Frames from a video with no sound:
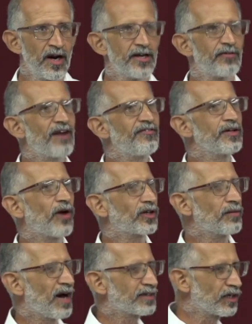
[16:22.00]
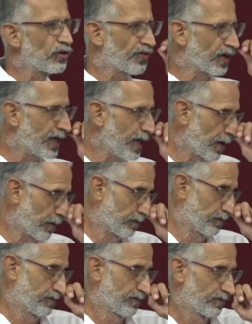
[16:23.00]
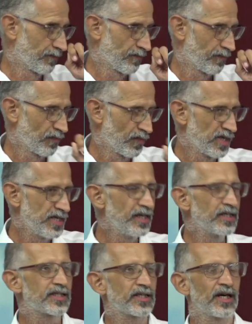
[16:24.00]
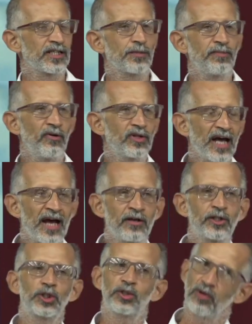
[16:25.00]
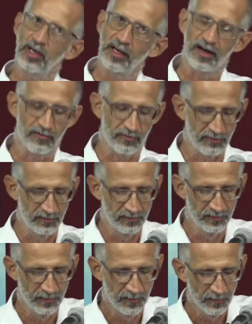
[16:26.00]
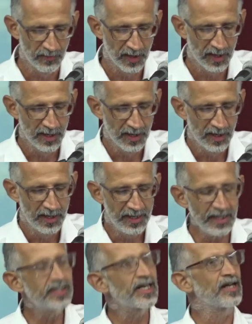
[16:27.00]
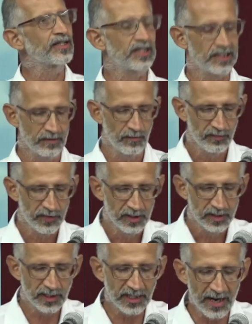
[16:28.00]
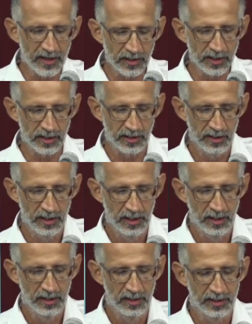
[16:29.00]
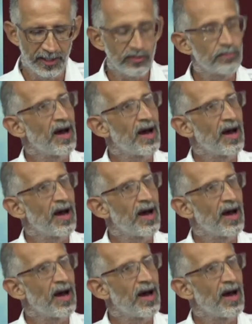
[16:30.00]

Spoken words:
The Reverend Dr. Martin Luther King is a spirit I truly love. He says, science gives